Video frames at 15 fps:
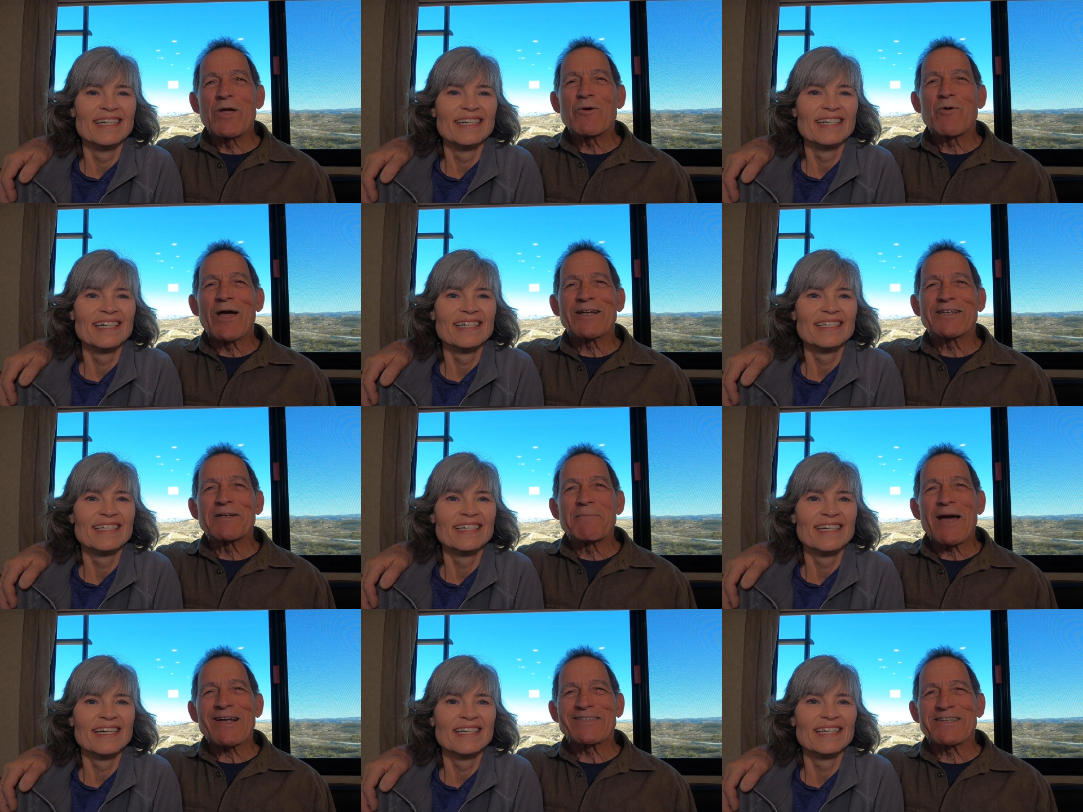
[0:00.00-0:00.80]
Speaker 1: We went
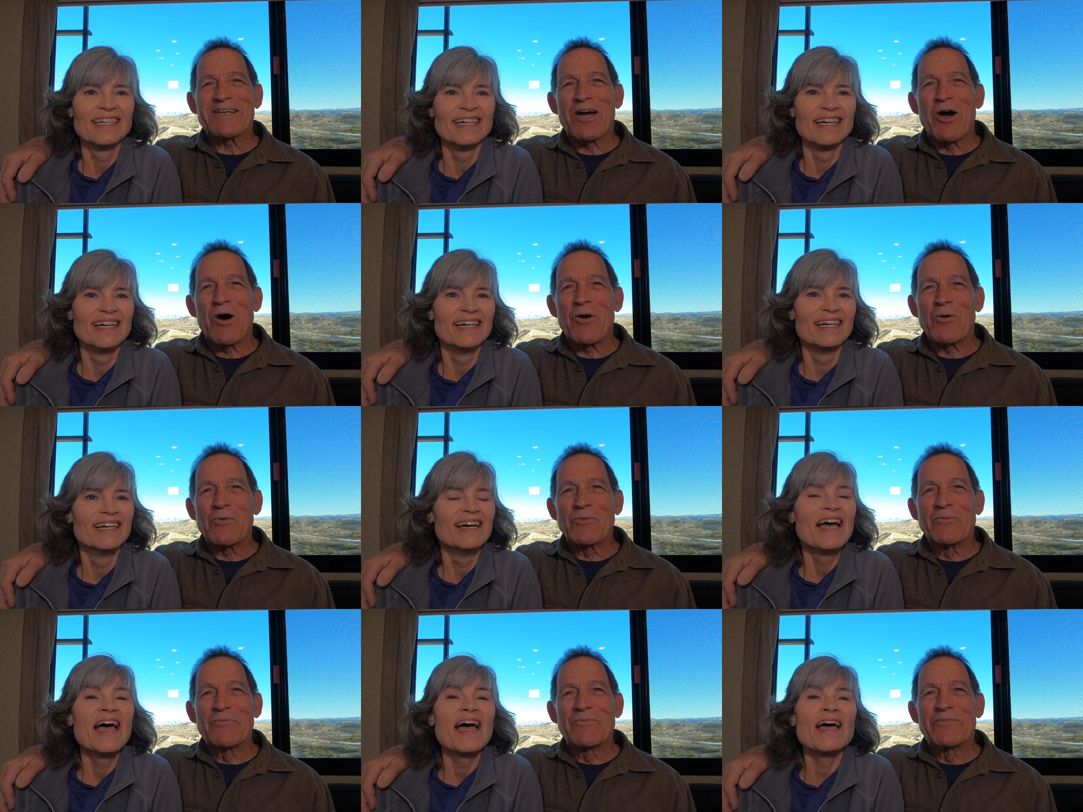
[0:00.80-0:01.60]
to Mexico.
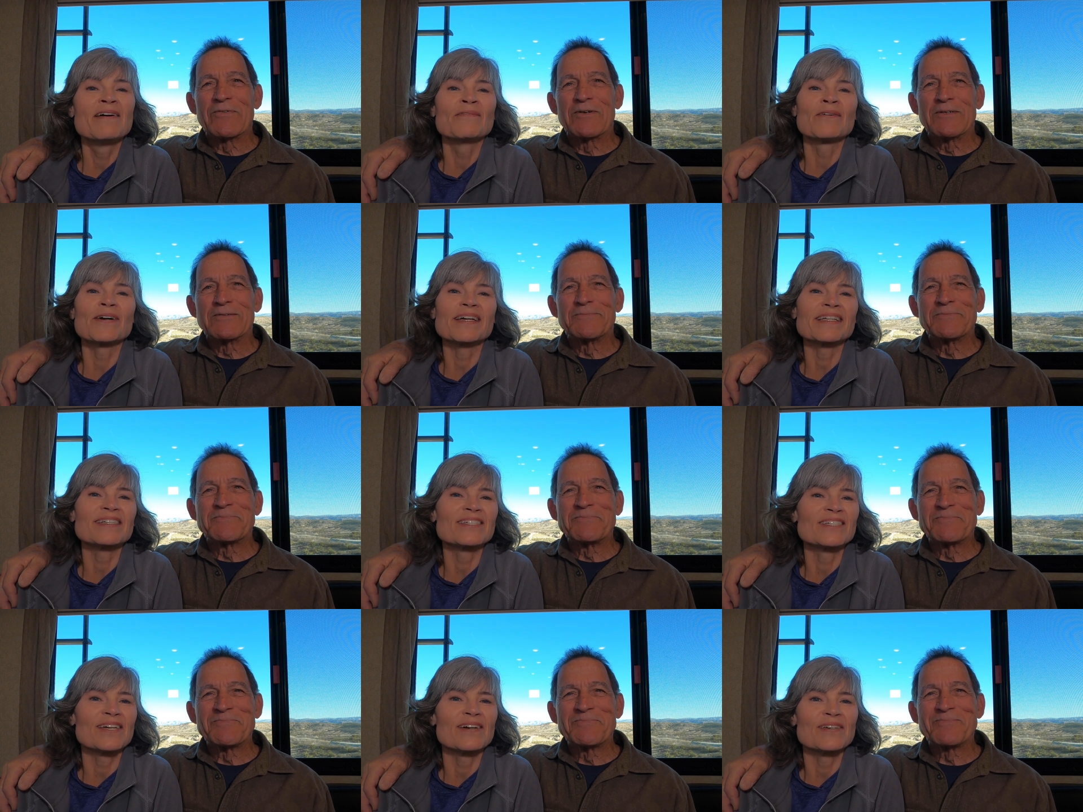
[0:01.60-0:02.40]
Speaker 2: And we're going
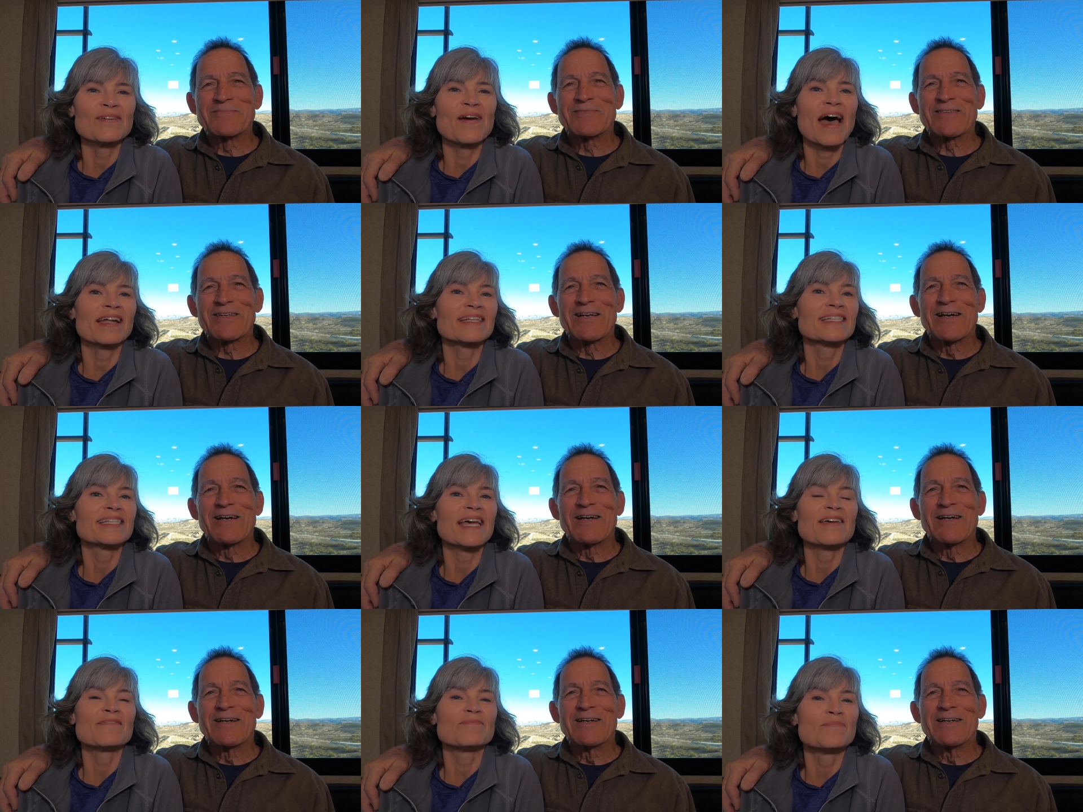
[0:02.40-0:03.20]
to show you how to
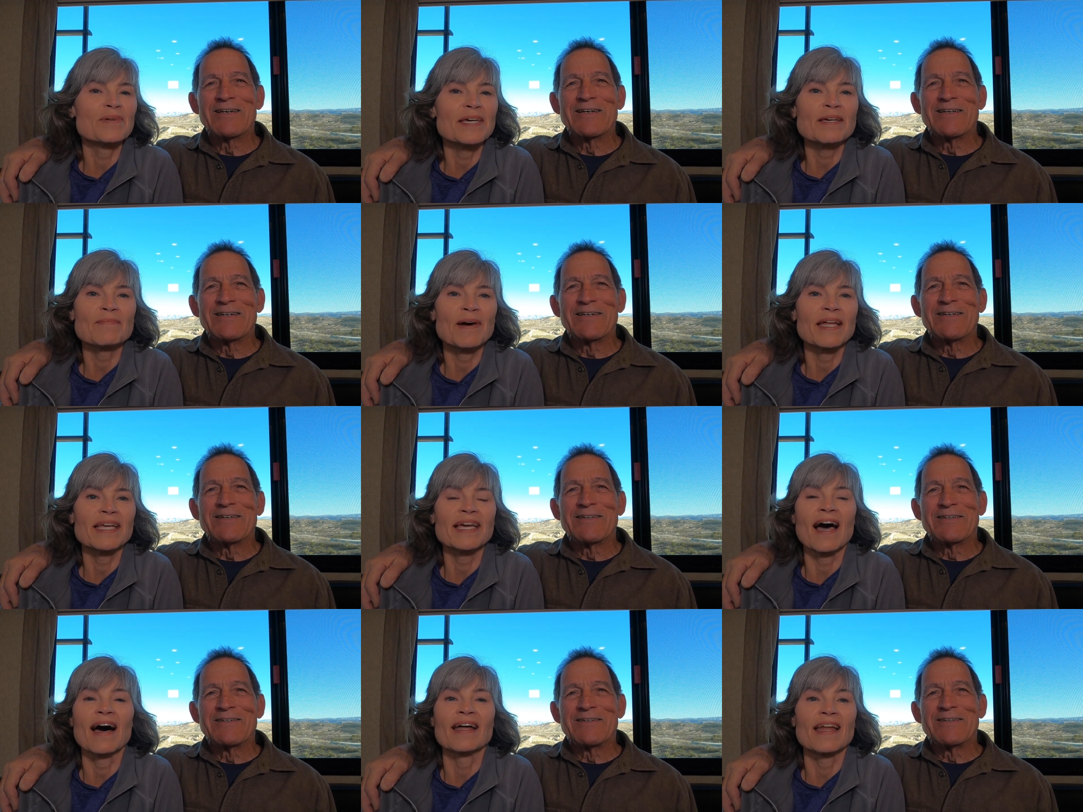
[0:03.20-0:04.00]
save big
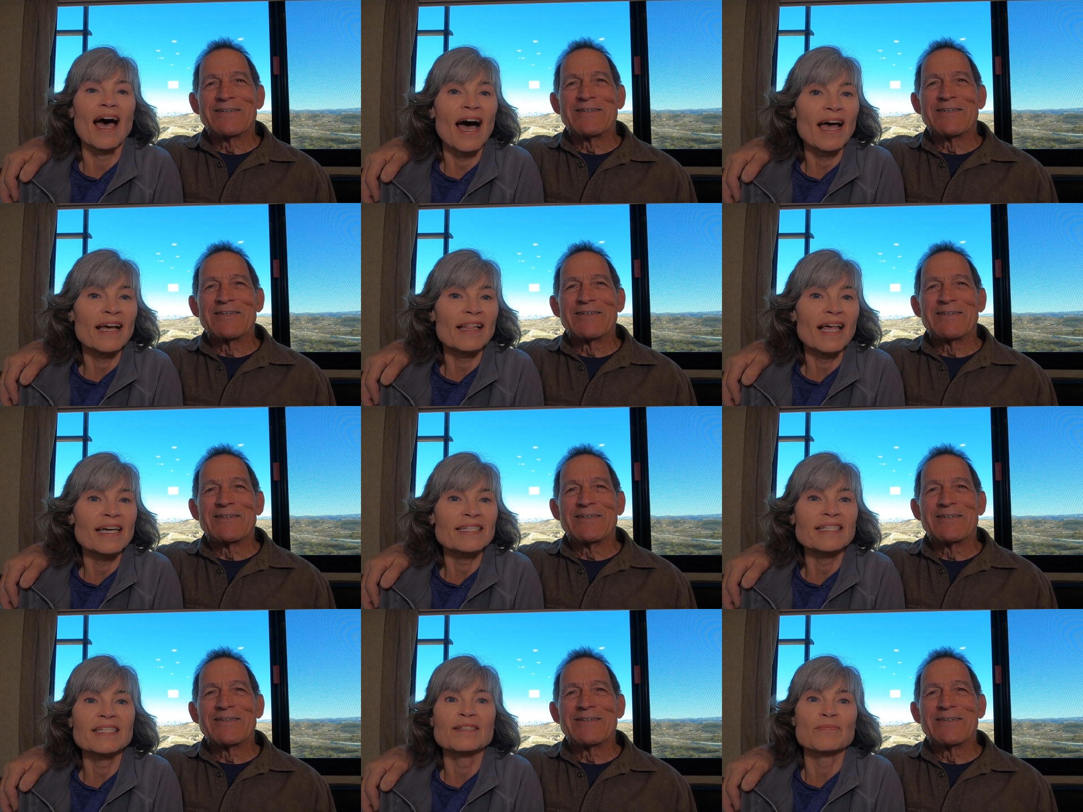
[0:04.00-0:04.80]
money on
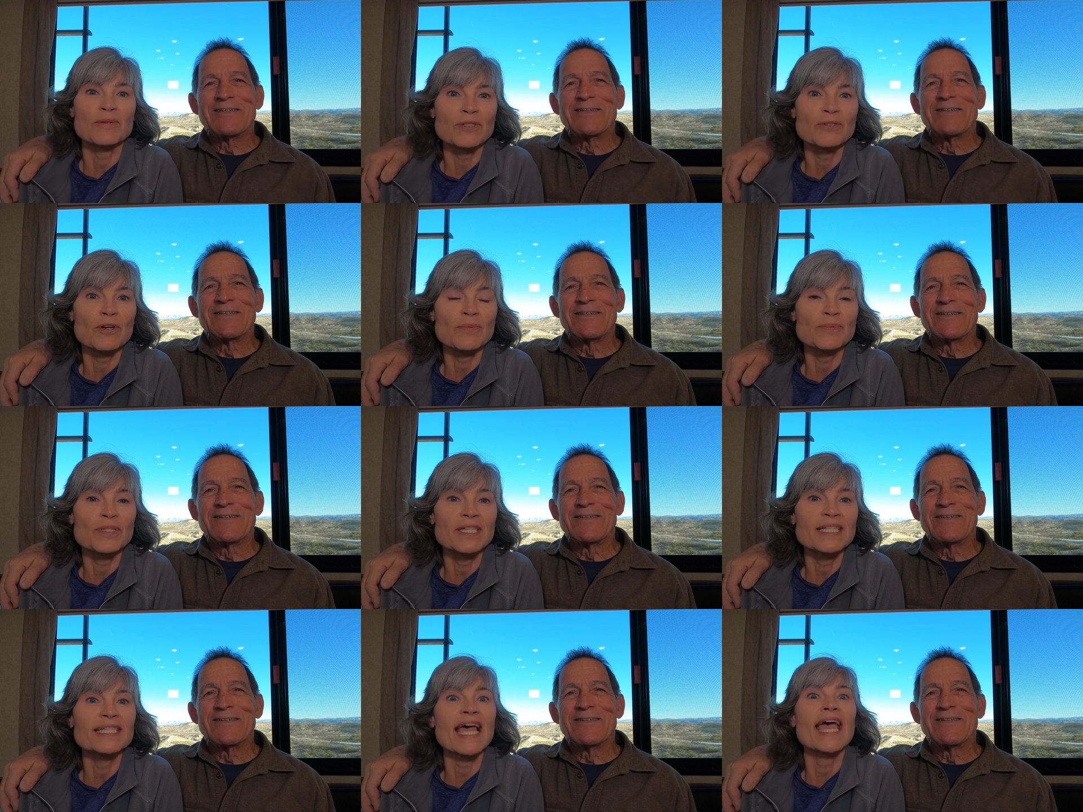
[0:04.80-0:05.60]
eyeglasses,
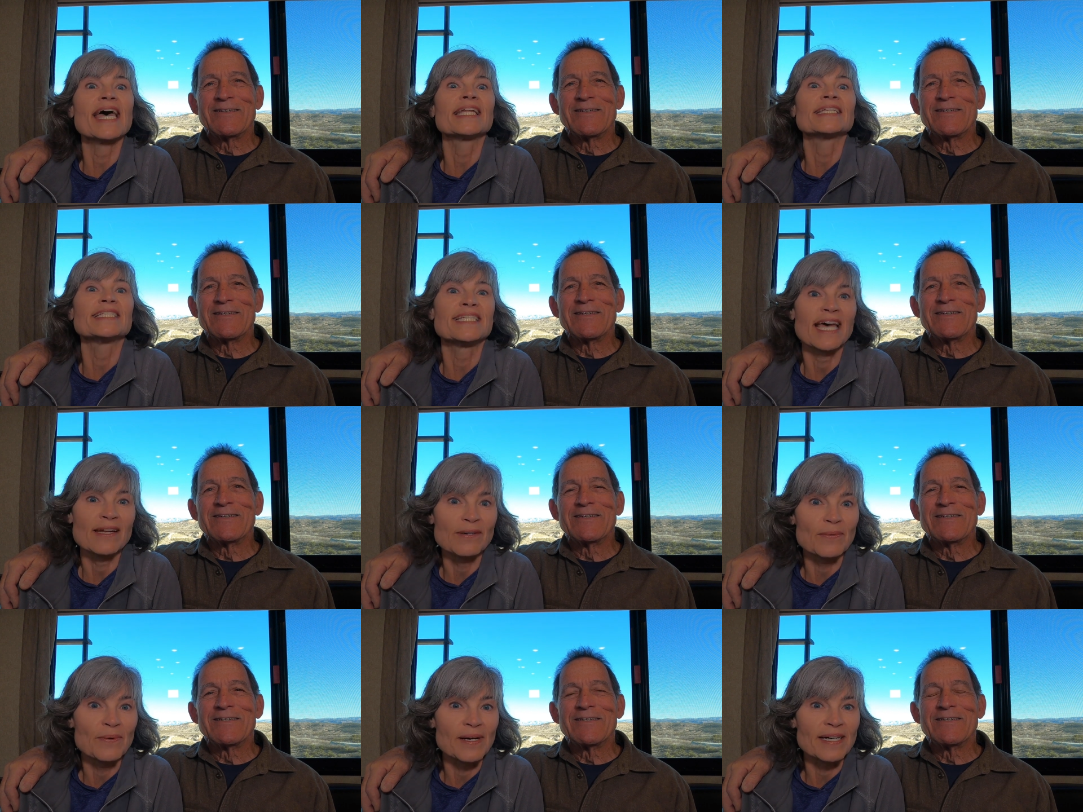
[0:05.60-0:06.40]
prescriptions, and
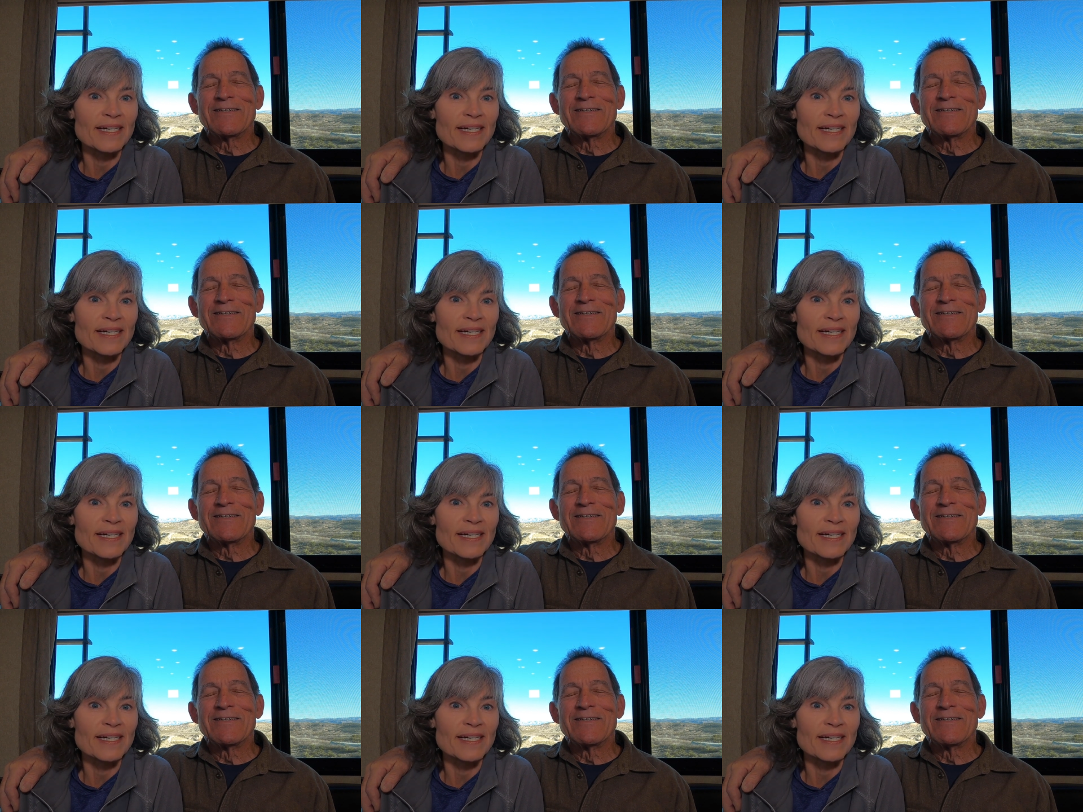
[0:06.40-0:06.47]
dental